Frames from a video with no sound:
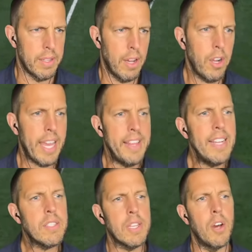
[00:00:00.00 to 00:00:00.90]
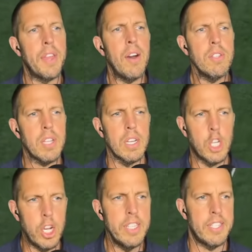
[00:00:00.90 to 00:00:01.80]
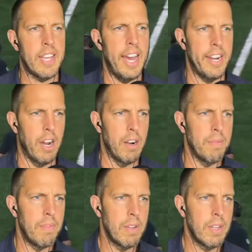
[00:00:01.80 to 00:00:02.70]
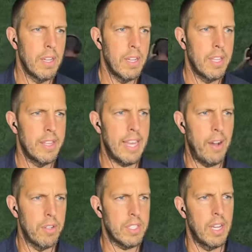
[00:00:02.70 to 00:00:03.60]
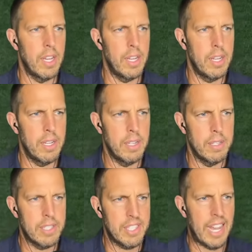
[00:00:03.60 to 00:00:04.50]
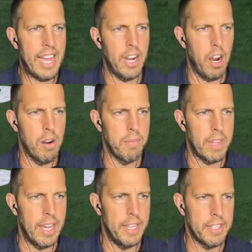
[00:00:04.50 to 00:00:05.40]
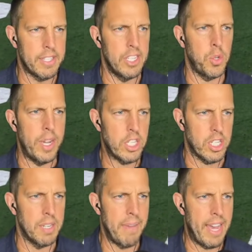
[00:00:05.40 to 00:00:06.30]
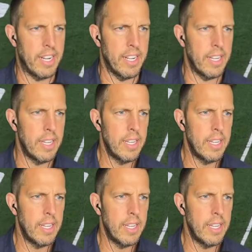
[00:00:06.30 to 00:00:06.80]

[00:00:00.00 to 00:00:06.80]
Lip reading: Okay, that was a good sidearm. That was a sidearm that the situation demanded it.